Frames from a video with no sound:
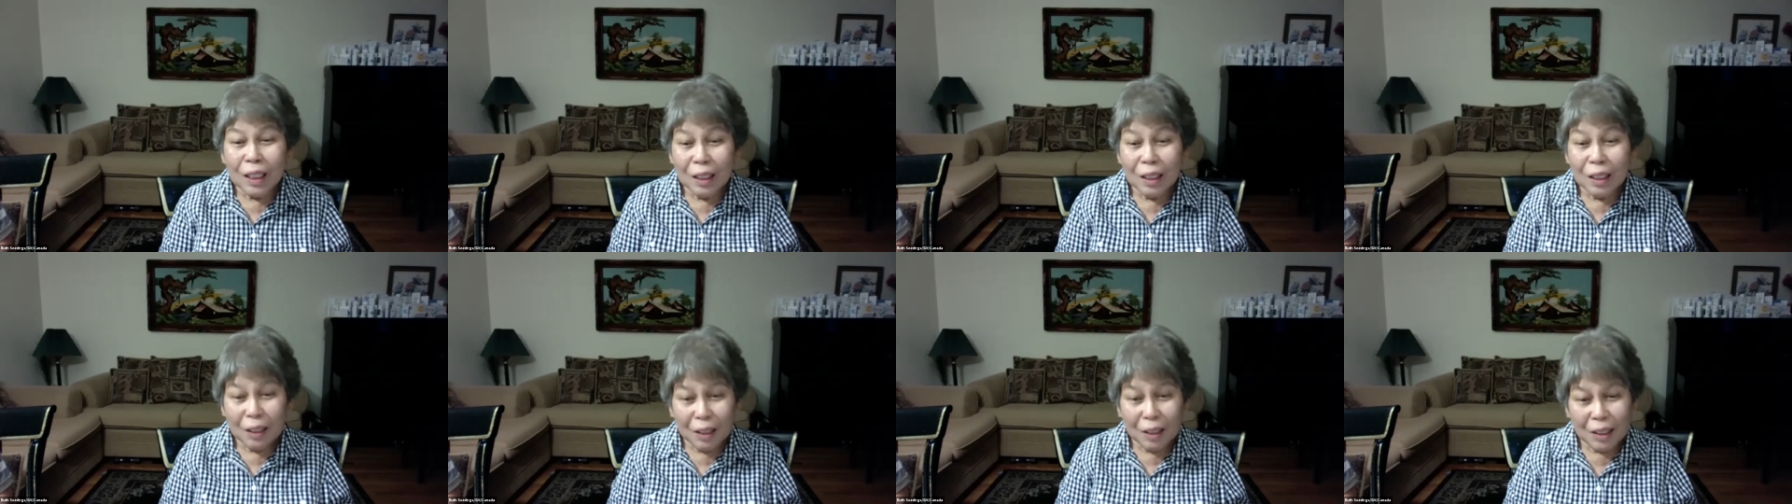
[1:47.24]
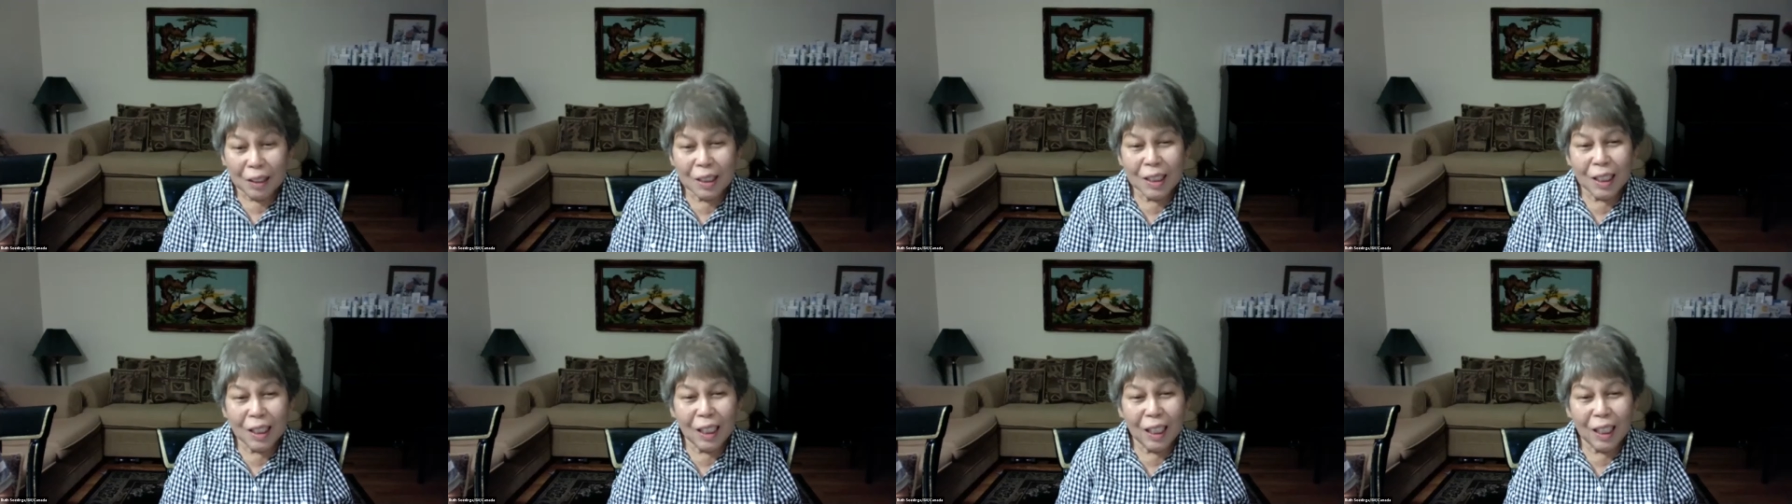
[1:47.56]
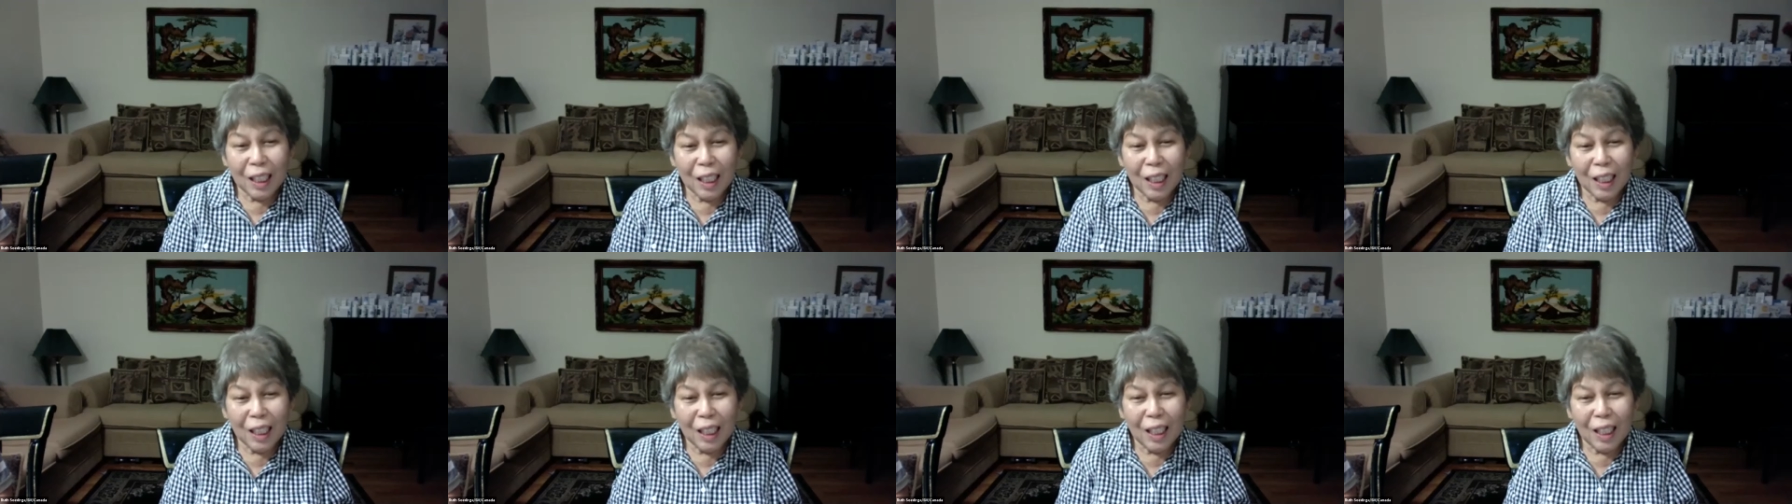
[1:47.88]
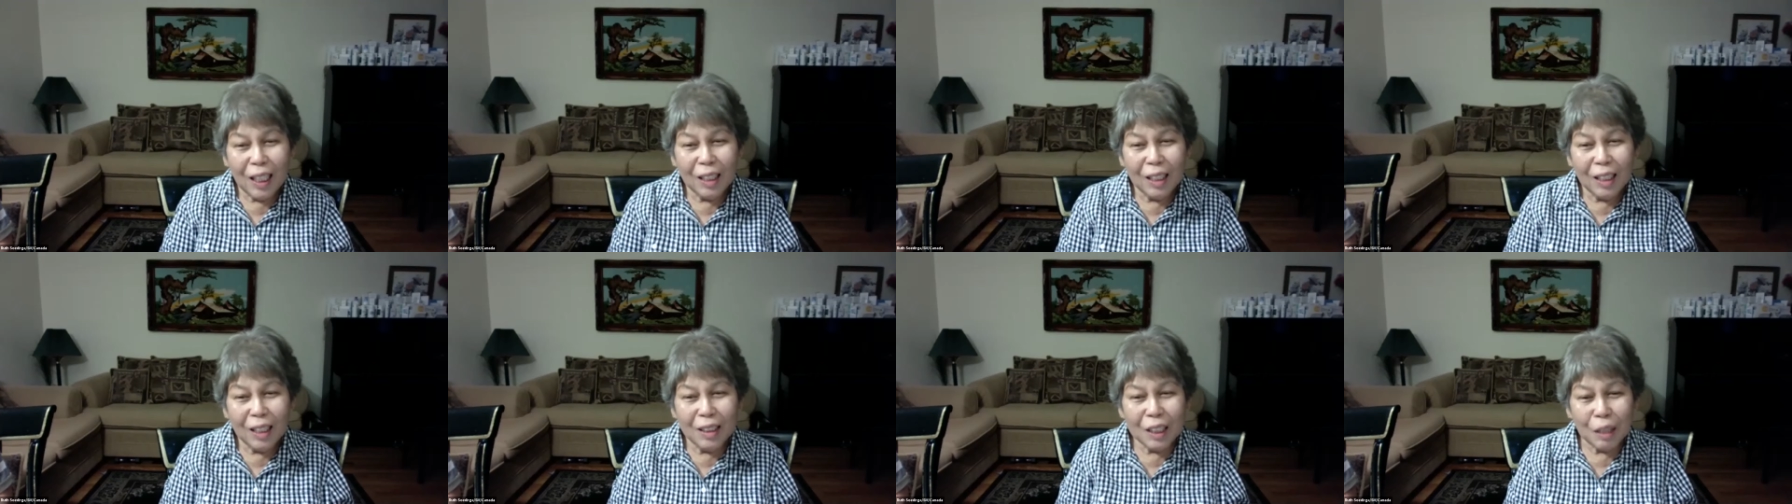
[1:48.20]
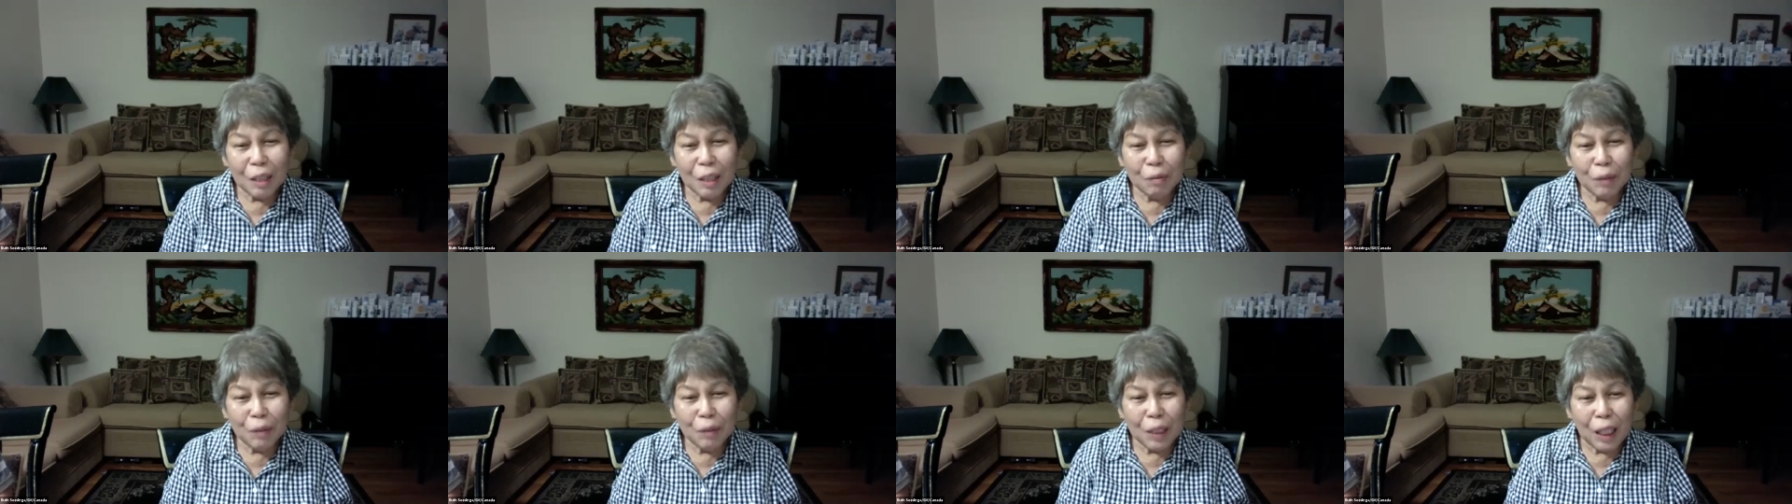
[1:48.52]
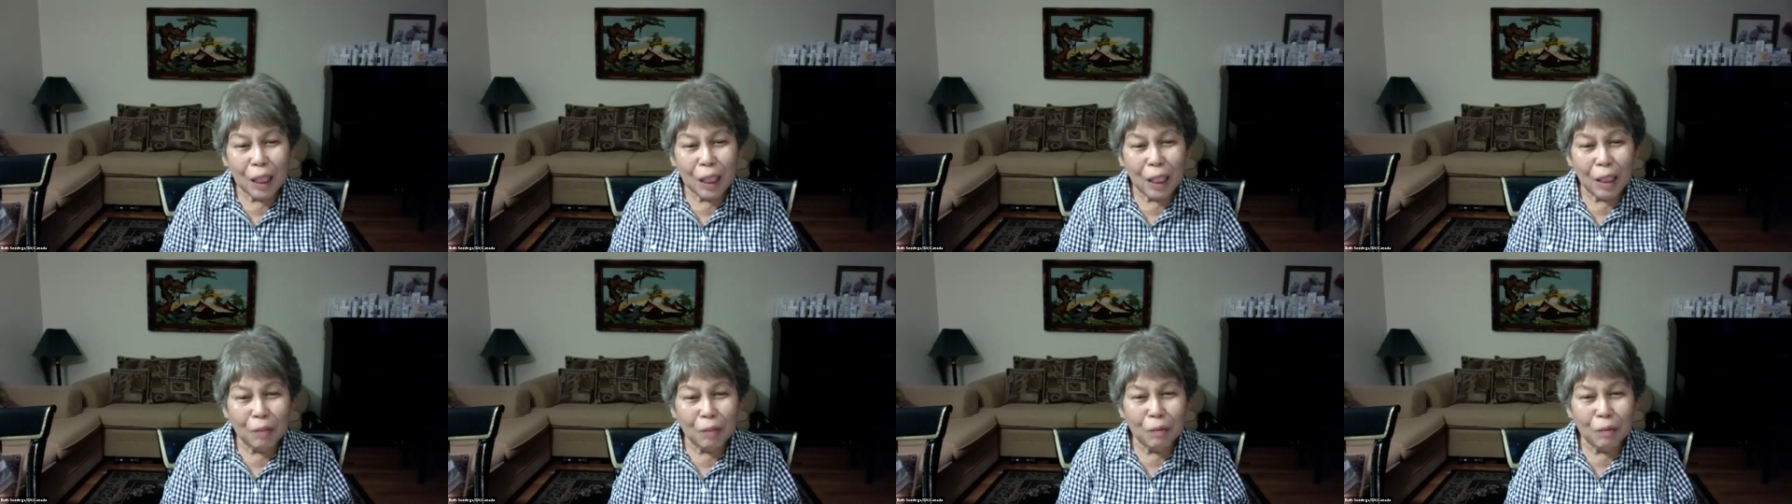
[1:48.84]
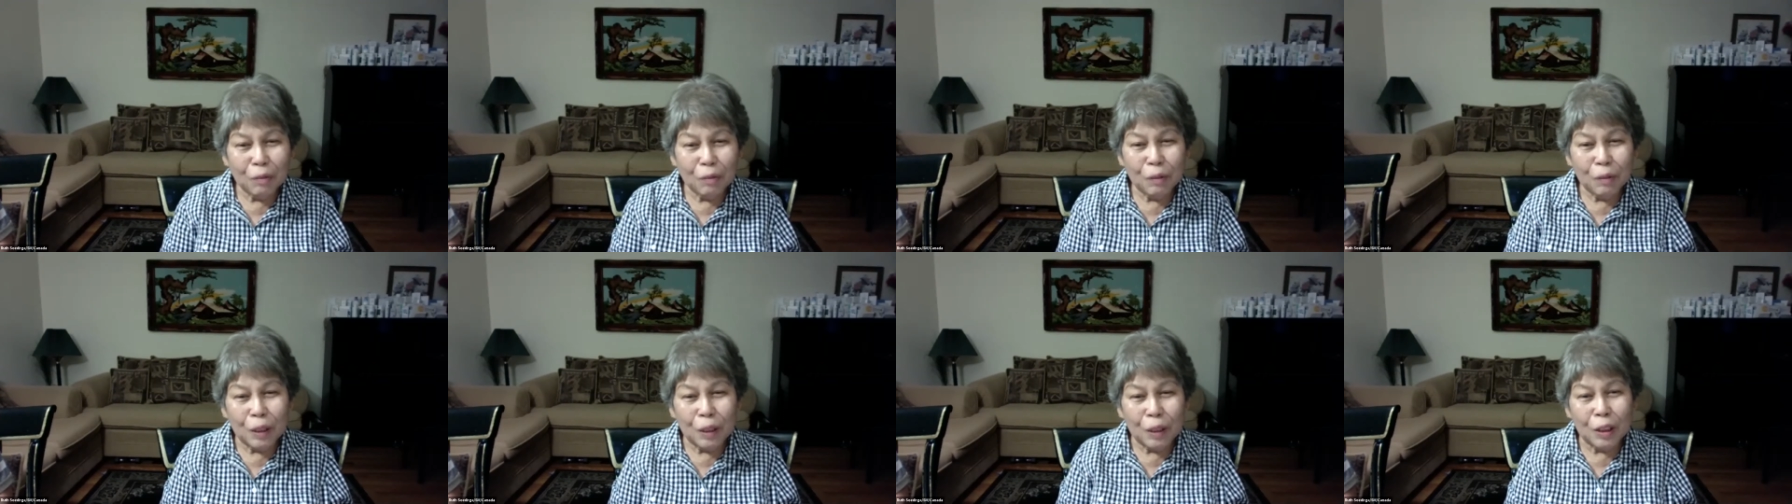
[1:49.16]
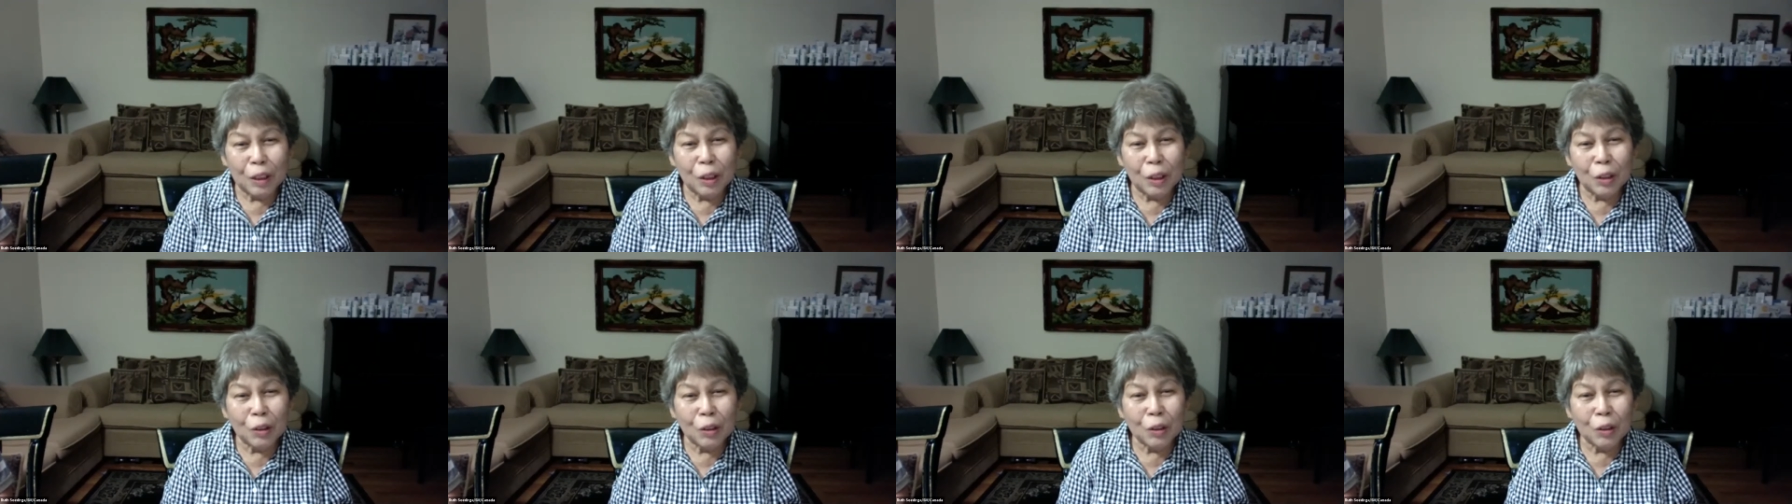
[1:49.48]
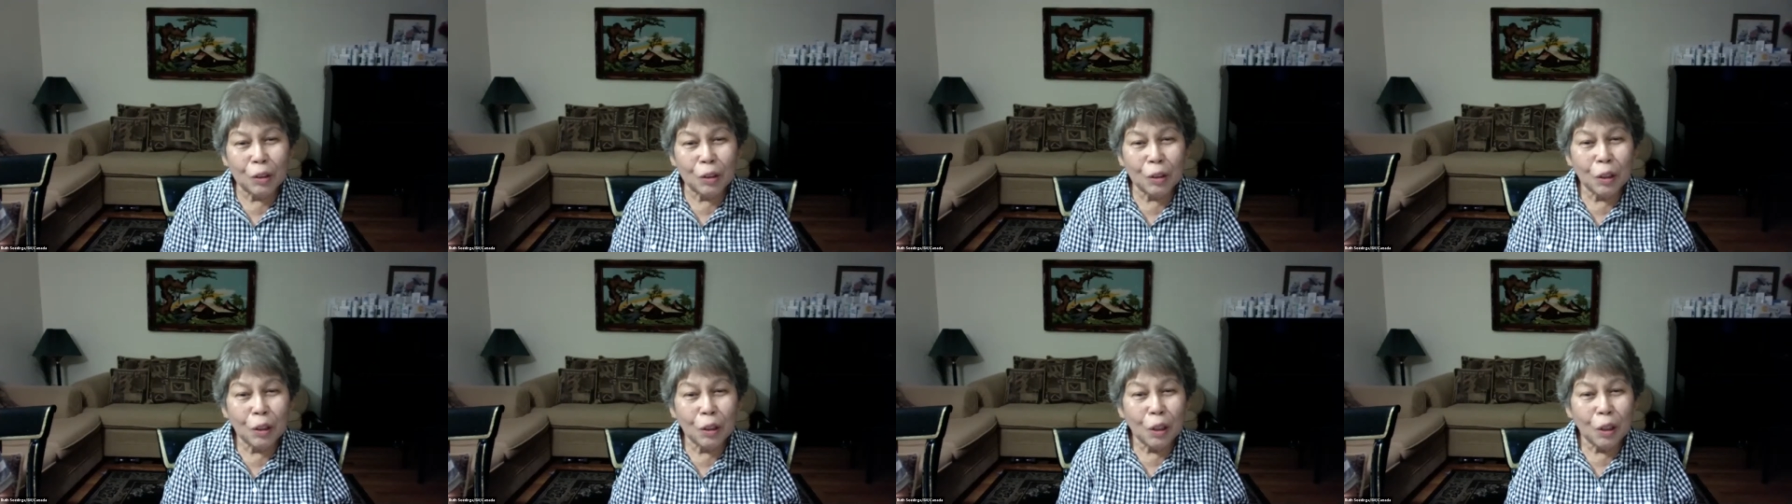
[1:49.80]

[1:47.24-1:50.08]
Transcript: You see, sometimes when you